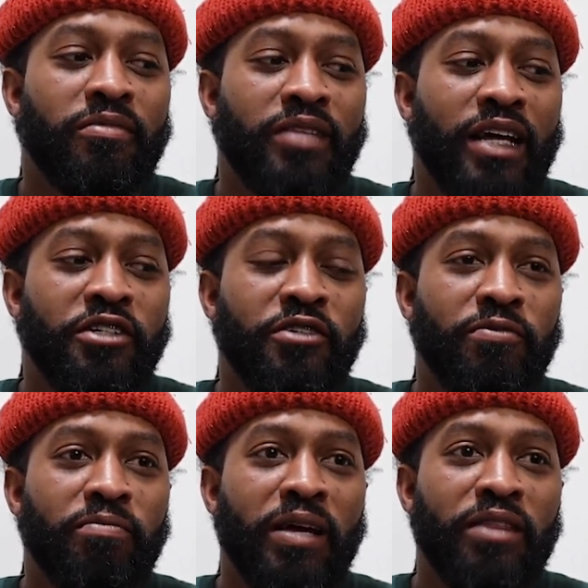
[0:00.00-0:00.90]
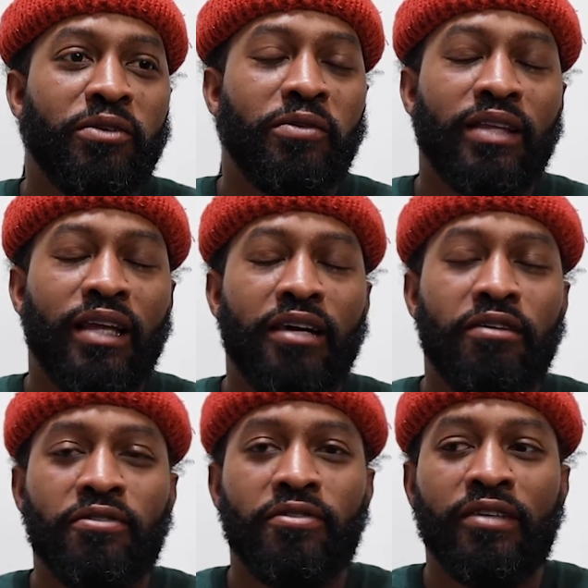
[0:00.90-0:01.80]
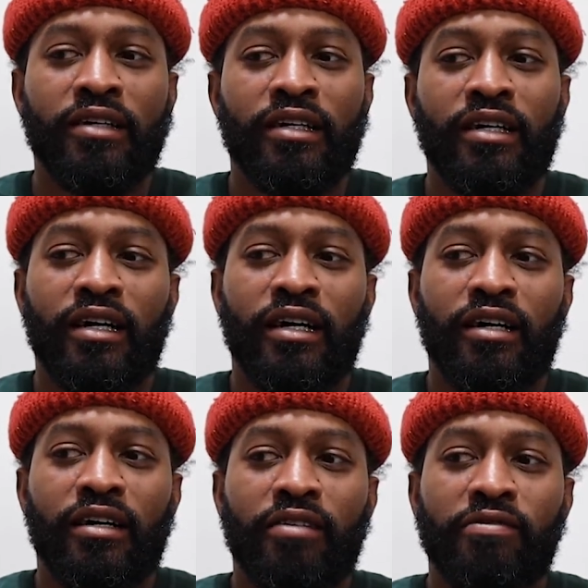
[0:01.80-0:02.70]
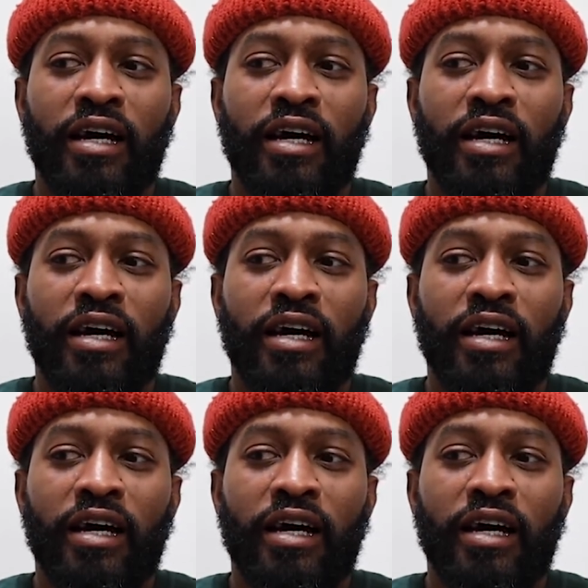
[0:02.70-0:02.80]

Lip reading: that you've been through in life. I've